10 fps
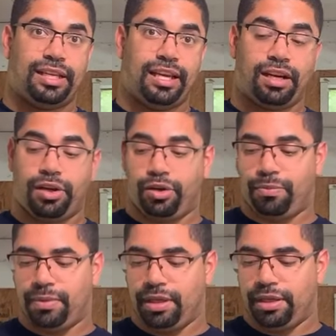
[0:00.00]
in our
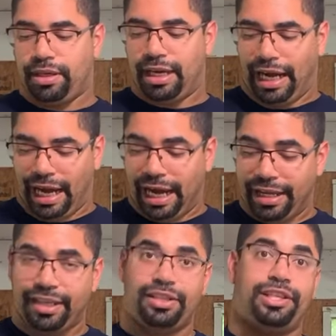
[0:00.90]
home. I
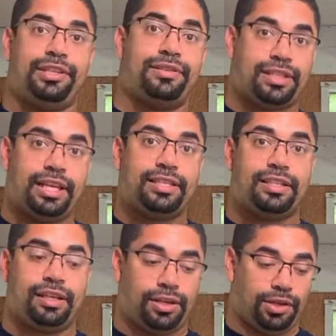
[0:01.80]
get to use this
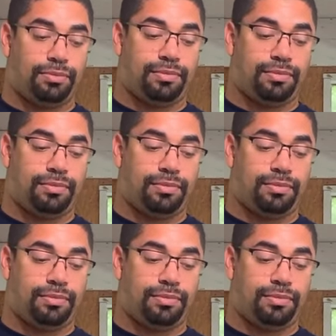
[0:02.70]
in our home.